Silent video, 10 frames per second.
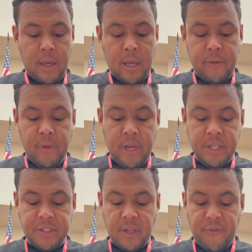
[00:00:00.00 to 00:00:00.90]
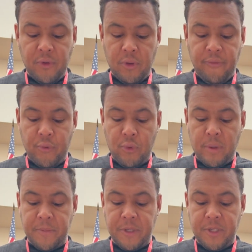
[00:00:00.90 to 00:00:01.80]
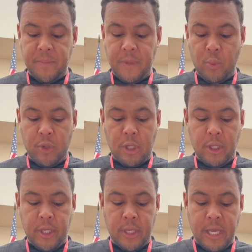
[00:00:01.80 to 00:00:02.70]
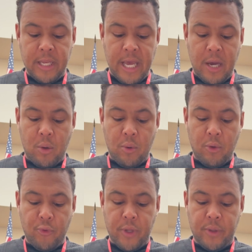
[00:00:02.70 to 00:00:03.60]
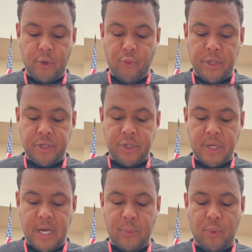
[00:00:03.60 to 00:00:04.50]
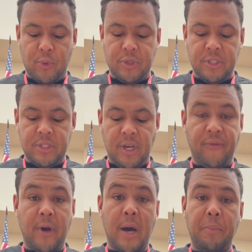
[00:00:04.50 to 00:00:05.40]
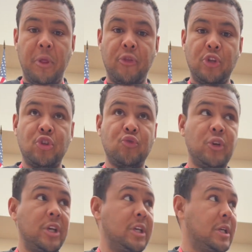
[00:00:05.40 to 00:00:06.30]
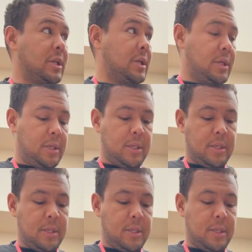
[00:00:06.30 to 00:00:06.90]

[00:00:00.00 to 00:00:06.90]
And then he stuffed all the food up the chimney with glee. And now, grinned the Grinch, I will stuff up the tree.